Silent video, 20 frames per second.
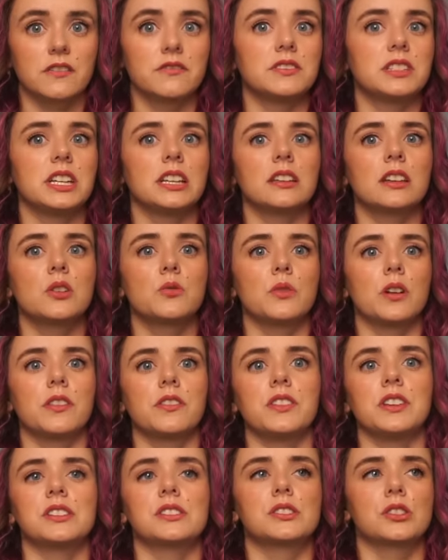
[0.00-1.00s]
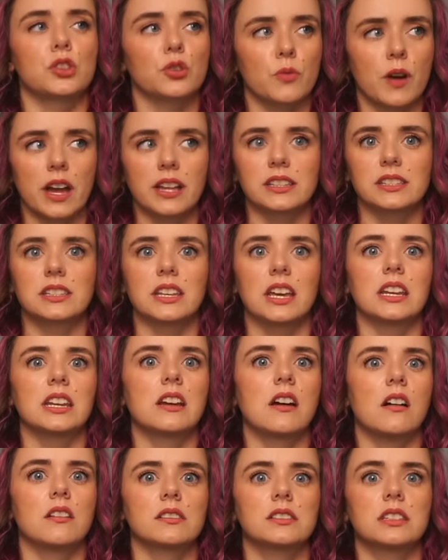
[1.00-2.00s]
of dealing with these threats and
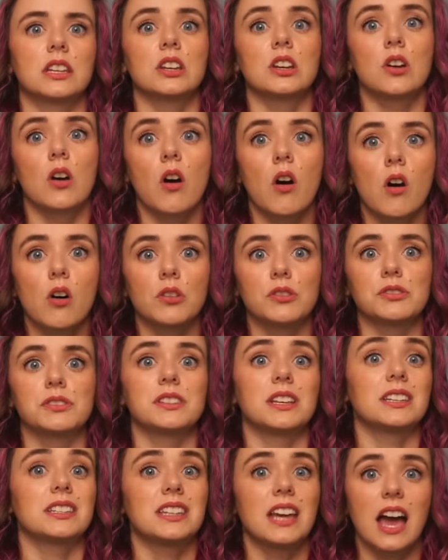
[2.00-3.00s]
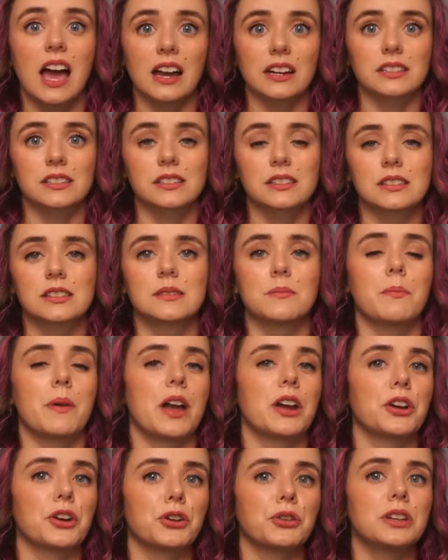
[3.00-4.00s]
constant calls and texts,
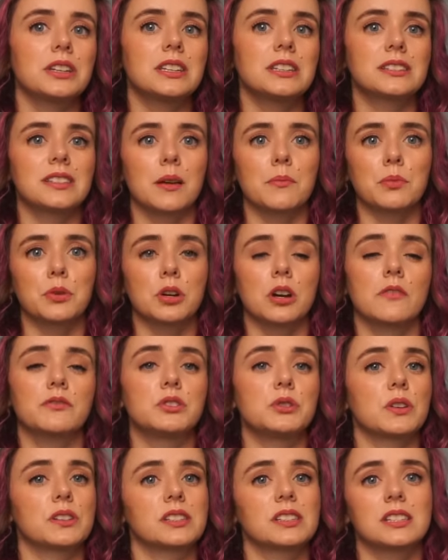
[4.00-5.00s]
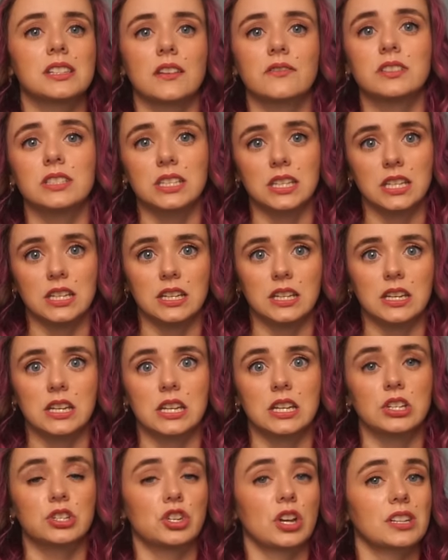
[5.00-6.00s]
by early December of two thousand
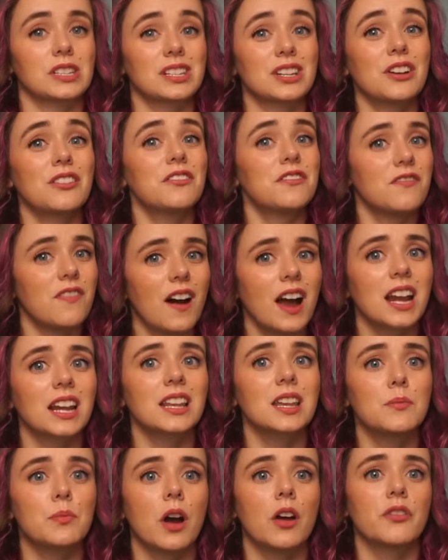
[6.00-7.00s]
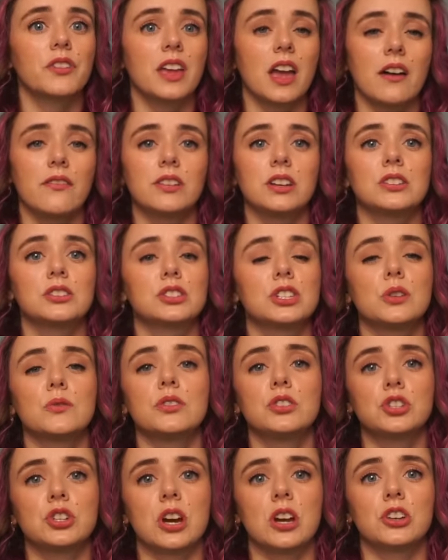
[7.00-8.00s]
seventeen, Jessica finally brought the evidence to
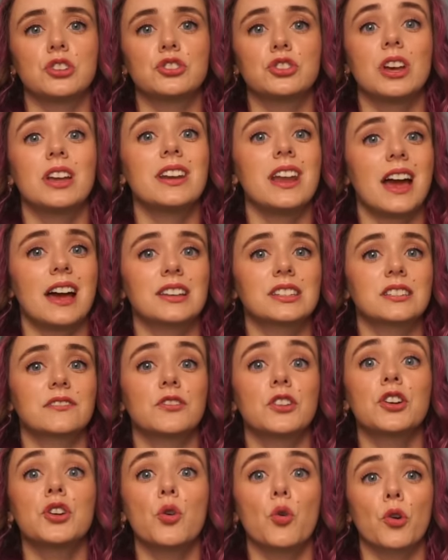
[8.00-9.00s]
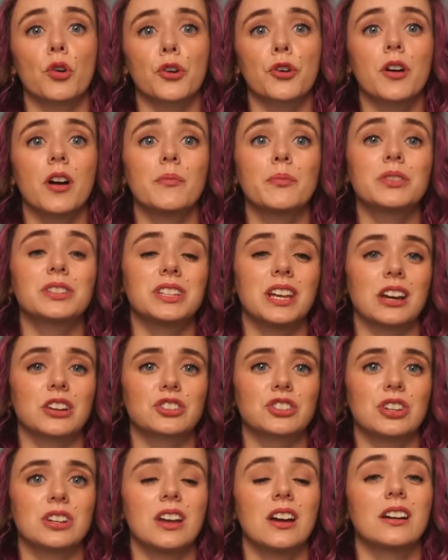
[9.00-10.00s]
a judge and asked for an order of
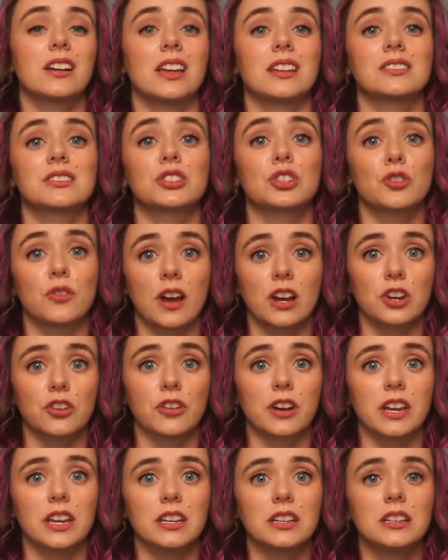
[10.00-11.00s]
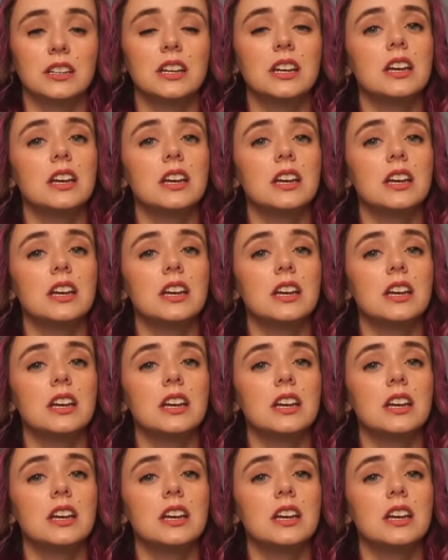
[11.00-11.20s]
protection against Gregory.